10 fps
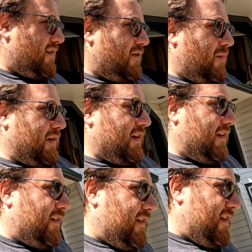no big
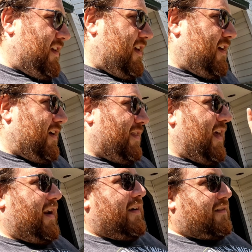deal. And
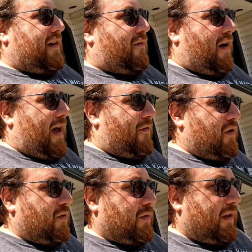then I discover I have a new